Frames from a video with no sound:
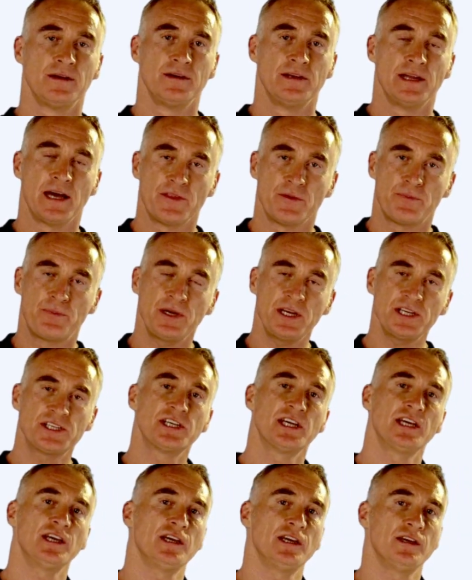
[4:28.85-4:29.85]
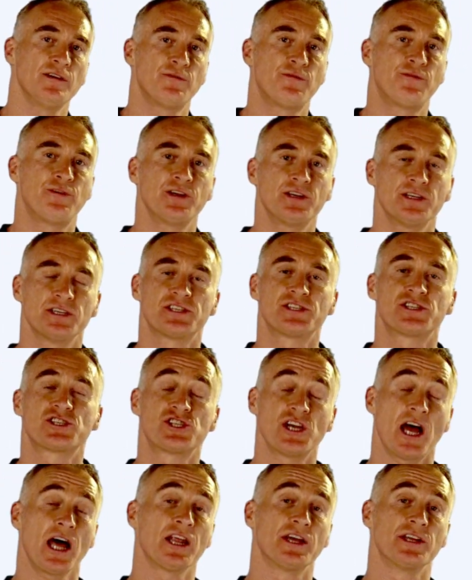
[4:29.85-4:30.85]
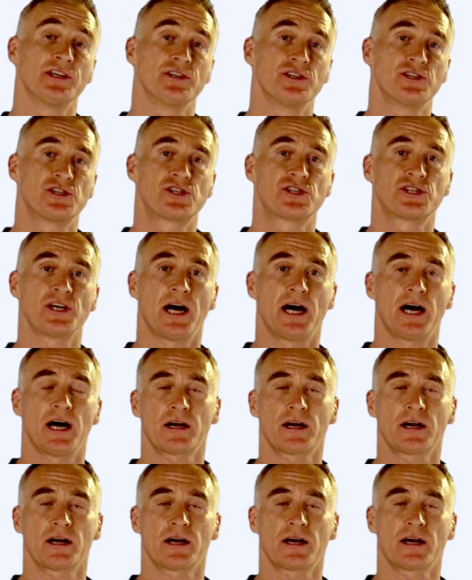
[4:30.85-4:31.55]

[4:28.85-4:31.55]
Now the PT Fitness Challenge